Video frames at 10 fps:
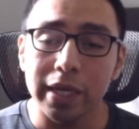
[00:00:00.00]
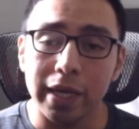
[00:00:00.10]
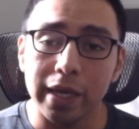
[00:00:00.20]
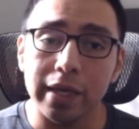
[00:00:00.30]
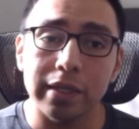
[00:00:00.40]

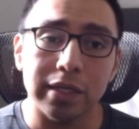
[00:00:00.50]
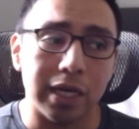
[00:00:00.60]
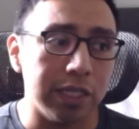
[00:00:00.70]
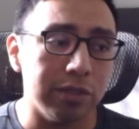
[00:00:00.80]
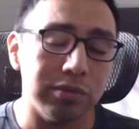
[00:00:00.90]
and
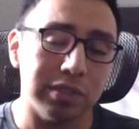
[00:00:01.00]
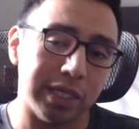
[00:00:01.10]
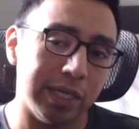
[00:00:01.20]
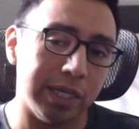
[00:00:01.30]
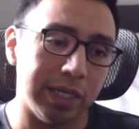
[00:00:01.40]
I use
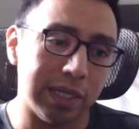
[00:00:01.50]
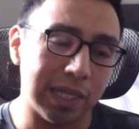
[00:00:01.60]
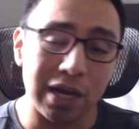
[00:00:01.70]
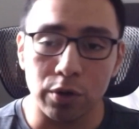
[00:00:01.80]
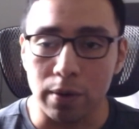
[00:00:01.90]
a
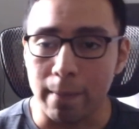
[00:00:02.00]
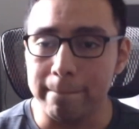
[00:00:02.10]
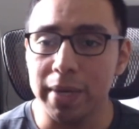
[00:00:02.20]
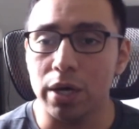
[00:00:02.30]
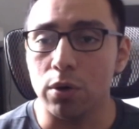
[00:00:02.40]
loud
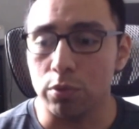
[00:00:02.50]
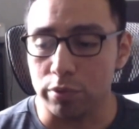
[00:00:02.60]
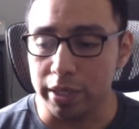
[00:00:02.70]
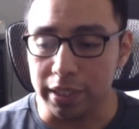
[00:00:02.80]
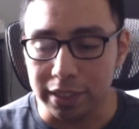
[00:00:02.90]
bell
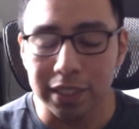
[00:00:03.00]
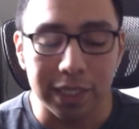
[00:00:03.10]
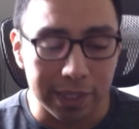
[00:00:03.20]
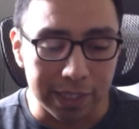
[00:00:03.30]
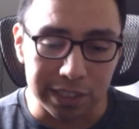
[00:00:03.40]
ring
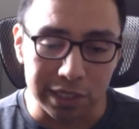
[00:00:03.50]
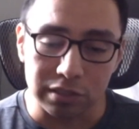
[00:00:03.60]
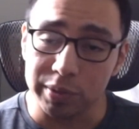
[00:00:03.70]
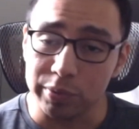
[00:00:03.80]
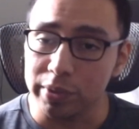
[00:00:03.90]
that tells
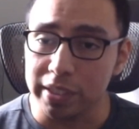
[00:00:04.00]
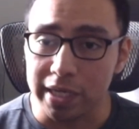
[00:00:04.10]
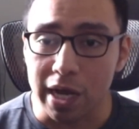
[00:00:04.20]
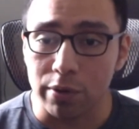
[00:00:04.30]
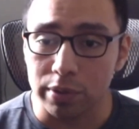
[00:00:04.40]
me when the
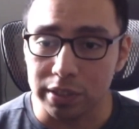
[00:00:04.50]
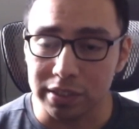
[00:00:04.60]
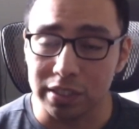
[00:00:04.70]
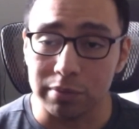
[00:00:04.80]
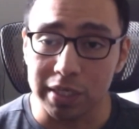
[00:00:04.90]
hour
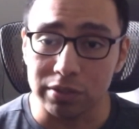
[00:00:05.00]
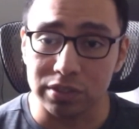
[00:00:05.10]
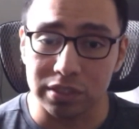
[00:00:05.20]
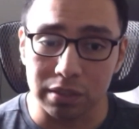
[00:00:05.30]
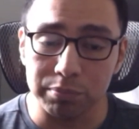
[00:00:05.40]
is up. Now,
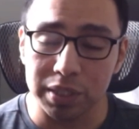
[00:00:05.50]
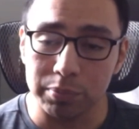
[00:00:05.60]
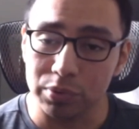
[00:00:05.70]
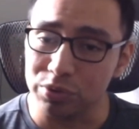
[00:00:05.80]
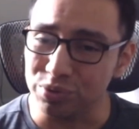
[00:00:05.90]
some
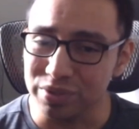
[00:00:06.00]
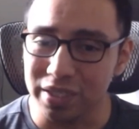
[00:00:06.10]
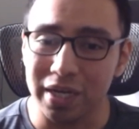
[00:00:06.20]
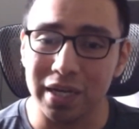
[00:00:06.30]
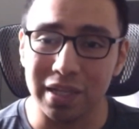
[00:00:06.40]
people do
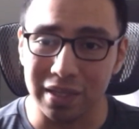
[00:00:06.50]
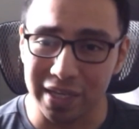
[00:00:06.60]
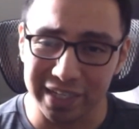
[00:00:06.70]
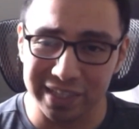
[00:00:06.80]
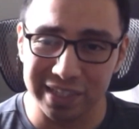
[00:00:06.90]
not like